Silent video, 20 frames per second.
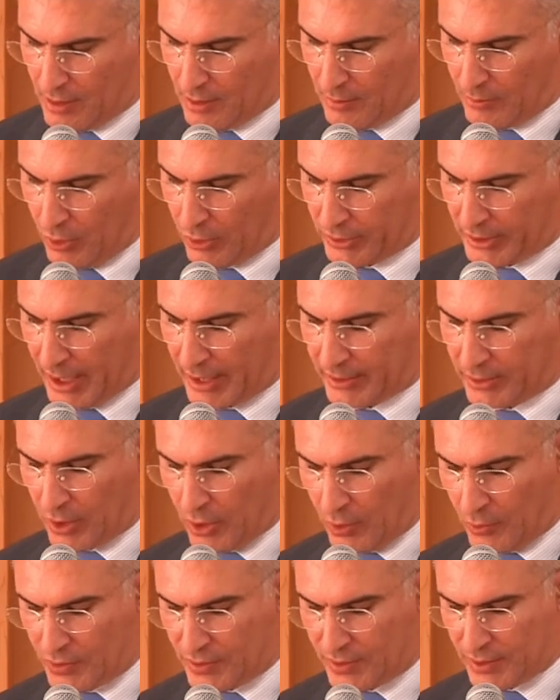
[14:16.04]
Malta had
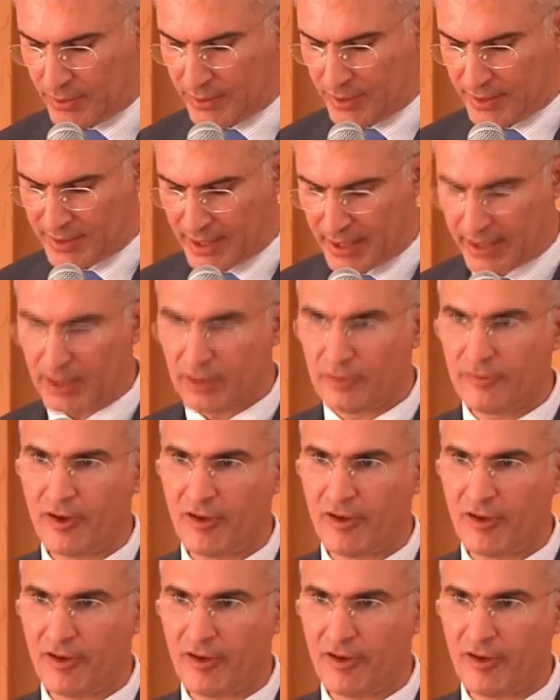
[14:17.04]
hosted the second